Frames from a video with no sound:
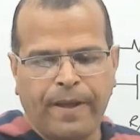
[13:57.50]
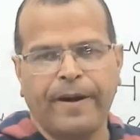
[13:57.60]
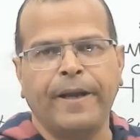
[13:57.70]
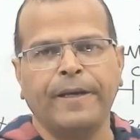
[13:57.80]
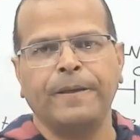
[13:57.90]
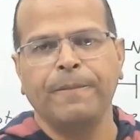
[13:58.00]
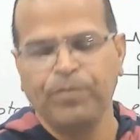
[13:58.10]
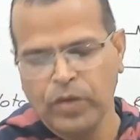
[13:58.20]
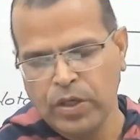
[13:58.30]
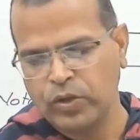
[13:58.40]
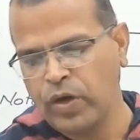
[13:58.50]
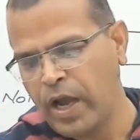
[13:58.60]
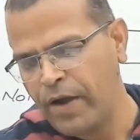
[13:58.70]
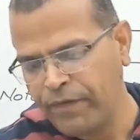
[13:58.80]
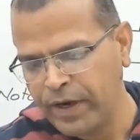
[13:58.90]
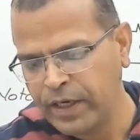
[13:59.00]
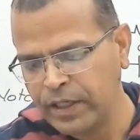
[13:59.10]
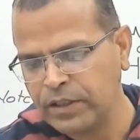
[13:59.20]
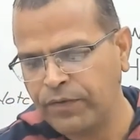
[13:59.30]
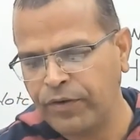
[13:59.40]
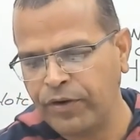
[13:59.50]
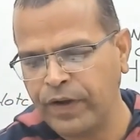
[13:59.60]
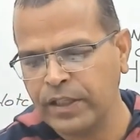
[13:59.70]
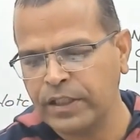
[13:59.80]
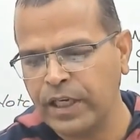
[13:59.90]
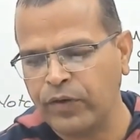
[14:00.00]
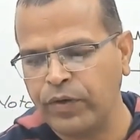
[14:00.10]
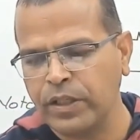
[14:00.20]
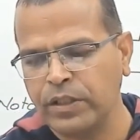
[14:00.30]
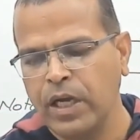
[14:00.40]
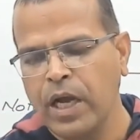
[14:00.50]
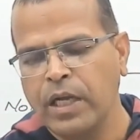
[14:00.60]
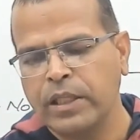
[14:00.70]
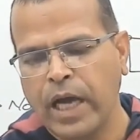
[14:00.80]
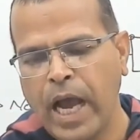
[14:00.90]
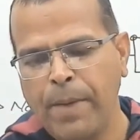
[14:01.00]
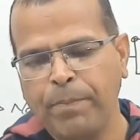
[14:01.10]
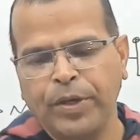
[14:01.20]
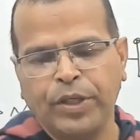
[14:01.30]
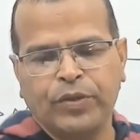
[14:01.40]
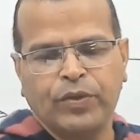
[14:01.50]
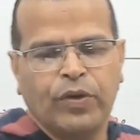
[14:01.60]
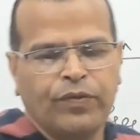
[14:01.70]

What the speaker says: right? So Fn is the frequency at which the amplitude